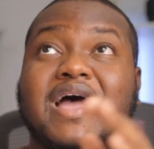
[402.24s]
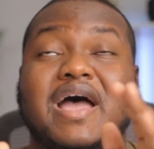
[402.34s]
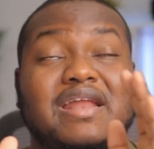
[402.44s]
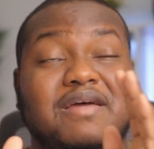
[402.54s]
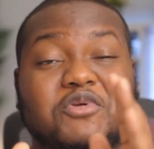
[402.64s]

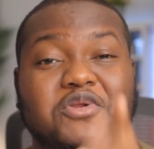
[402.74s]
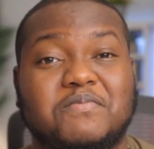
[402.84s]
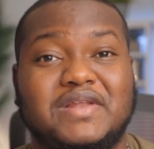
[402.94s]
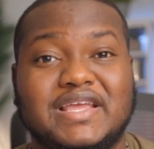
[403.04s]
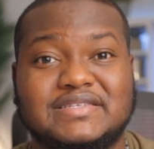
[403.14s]
and I'm gonna
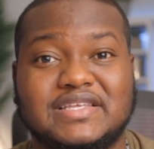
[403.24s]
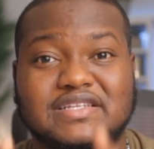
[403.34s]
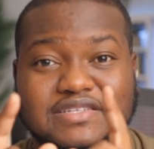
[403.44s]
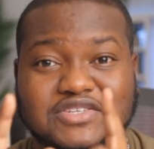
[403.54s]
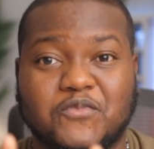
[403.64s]
place
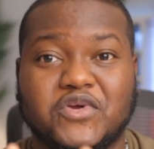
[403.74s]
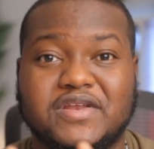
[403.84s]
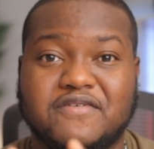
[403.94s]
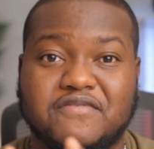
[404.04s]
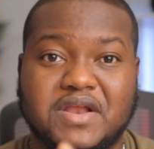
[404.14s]
it somewhere
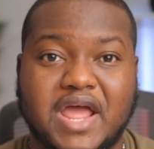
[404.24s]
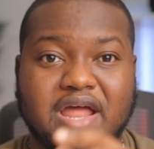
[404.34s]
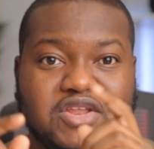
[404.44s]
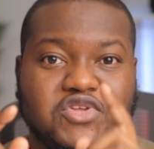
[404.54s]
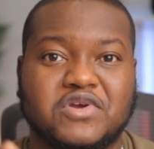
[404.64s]
different,
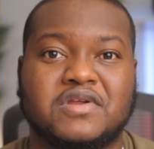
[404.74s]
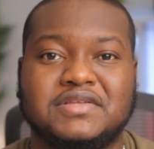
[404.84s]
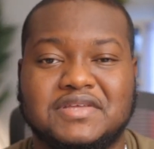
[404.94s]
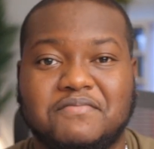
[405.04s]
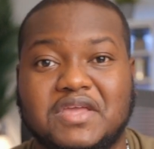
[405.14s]
and you're gonna
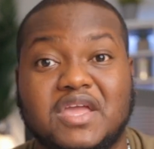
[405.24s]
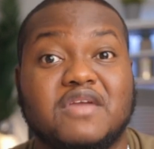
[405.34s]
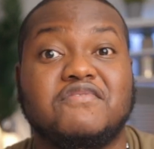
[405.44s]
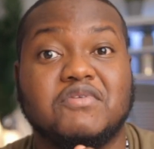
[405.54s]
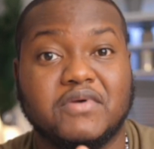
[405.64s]
tell me
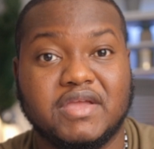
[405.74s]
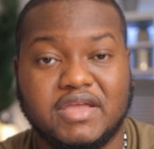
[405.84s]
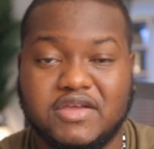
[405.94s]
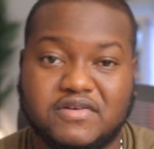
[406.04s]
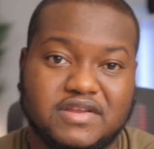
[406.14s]
if you
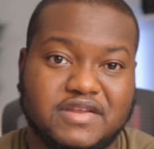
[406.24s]
hear the